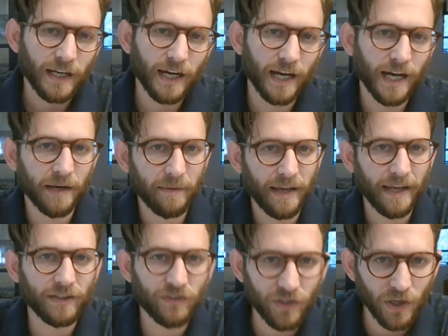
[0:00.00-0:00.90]
Um,
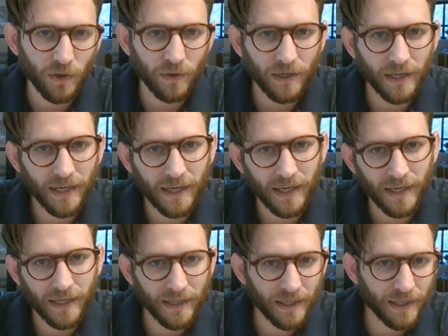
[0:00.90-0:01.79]
and so
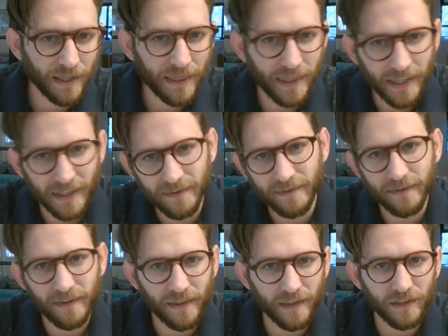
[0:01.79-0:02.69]
this
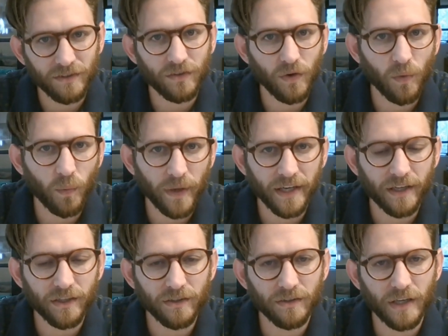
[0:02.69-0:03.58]
this week,
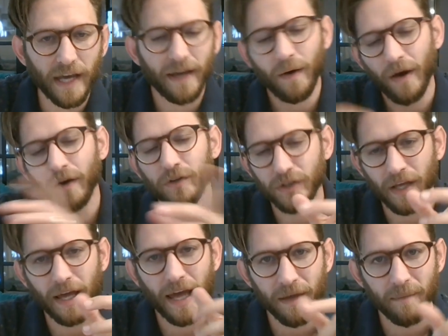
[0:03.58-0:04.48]
I, will
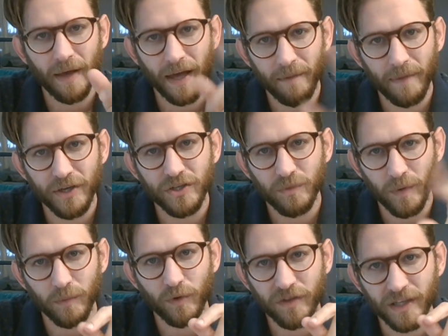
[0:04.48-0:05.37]
mention one
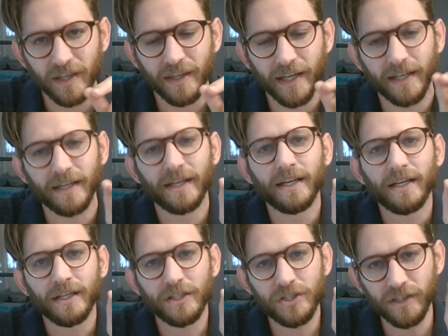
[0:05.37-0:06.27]
more thing that
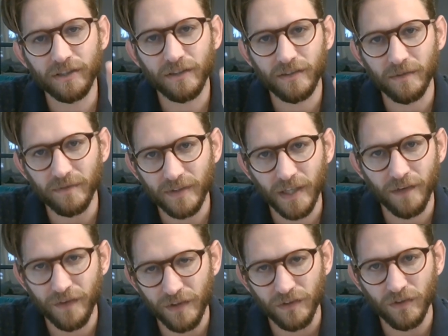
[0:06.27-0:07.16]
Jesus himself,
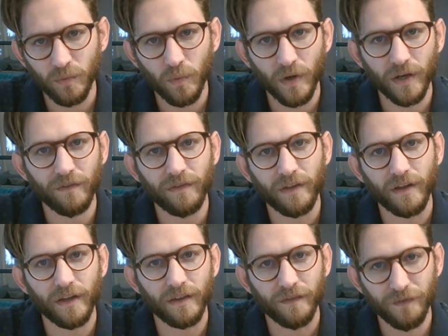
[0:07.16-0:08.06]
and this is one of
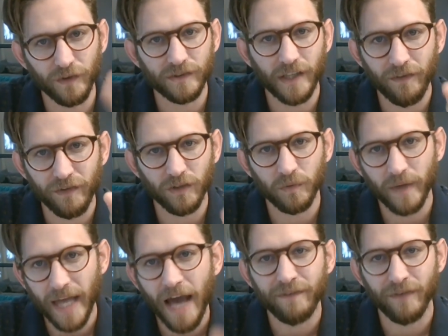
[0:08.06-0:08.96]
the, the first evidence we
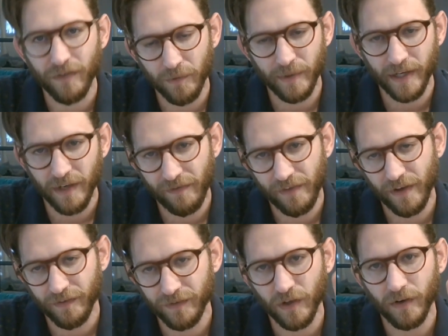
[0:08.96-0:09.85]
have of the reading of the
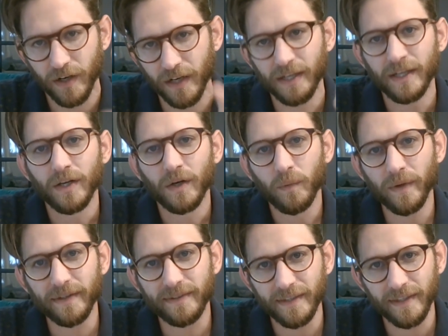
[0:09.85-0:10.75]
Haftarah,
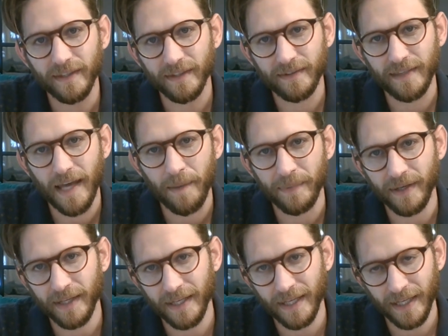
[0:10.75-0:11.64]
we see this
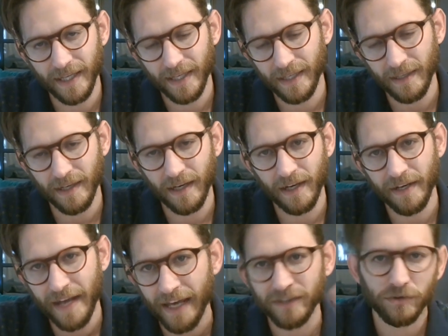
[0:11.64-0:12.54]
happening in uh,
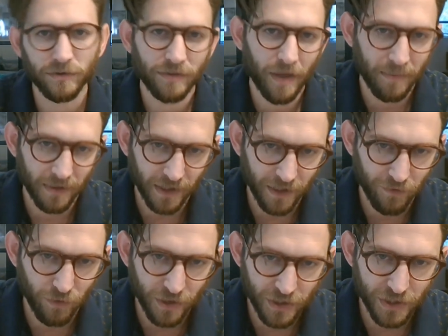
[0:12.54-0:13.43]
Nazareth, I believe,
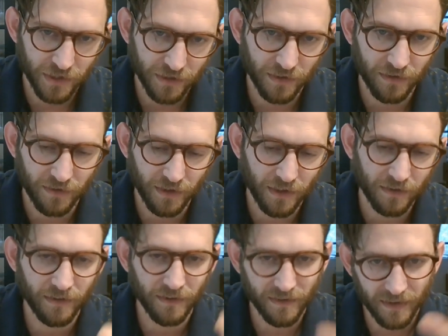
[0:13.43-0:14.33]
when Jesus
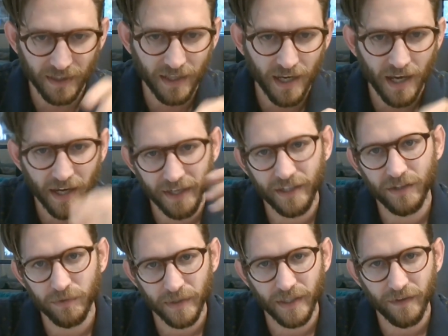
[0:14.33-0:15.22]
is in synagogue and
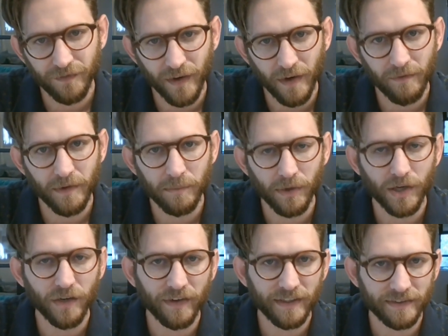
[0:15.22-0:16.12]
he's reading from the book
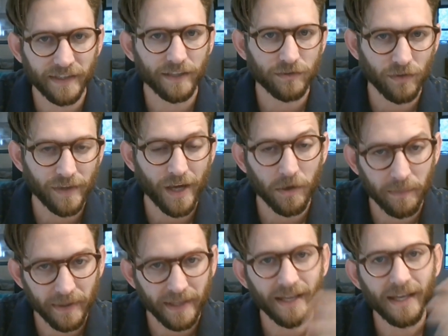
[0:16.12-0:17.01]
of Isaiah. So that would
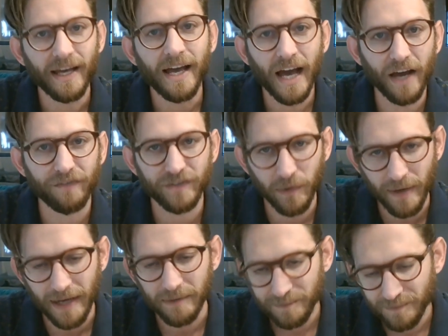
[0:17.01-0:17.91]
be
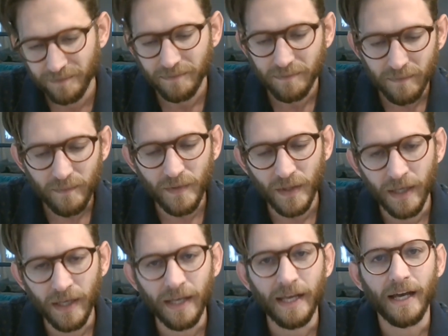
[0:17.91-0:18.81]
Haftarah.
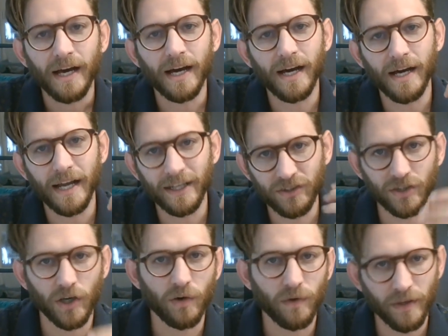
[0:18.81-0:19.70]
Uh, and
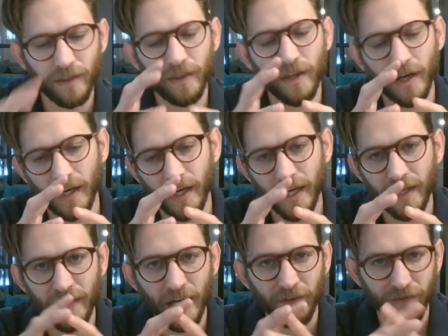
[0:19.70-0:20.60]
so uh, in
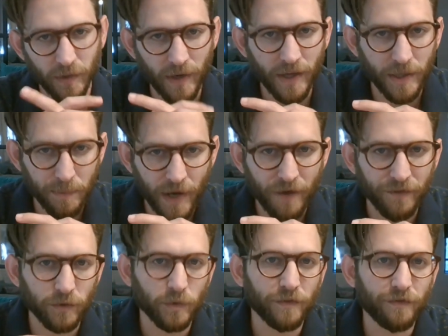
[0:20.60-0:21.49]
the Haftarah and the
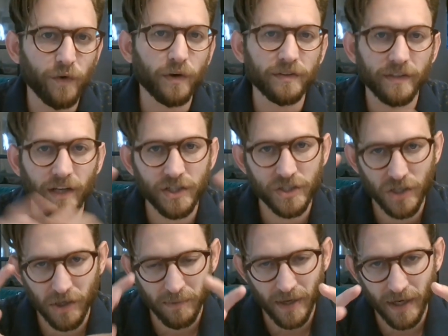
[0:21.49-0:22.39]
prophets, we're focusing on
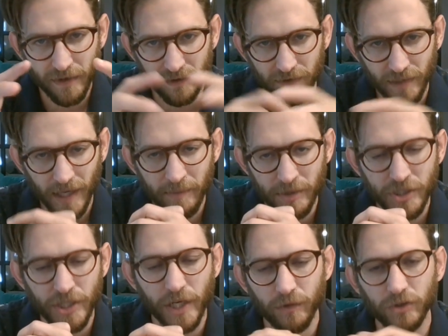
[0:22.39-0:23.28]
Jeremiah this time. And
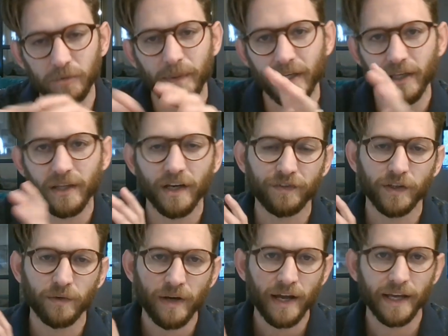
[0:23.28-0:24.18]
generally speaking, the
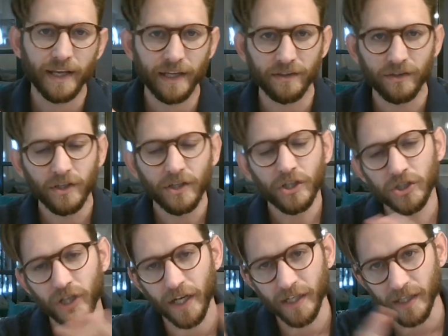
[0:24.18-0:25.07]
Haftarah is
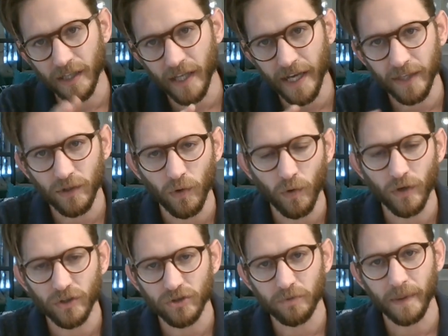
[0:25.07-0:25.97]
shining a light
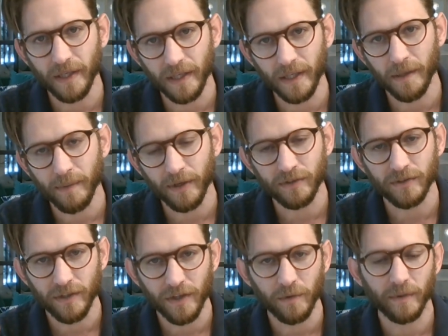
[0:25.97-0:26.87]
or speaking about
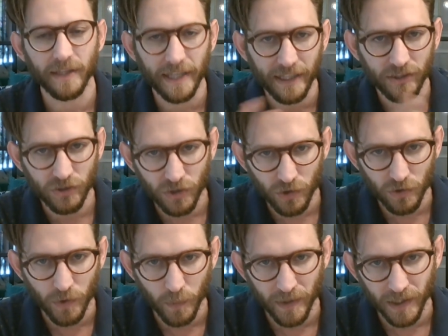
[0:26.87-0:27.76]
something that relates to
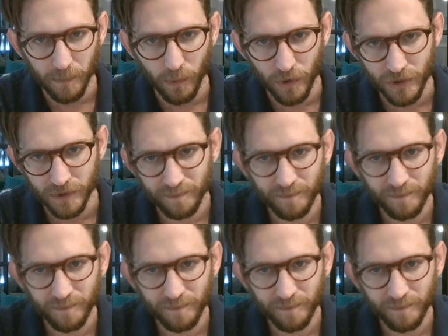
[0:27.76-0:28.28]
the weekly portion.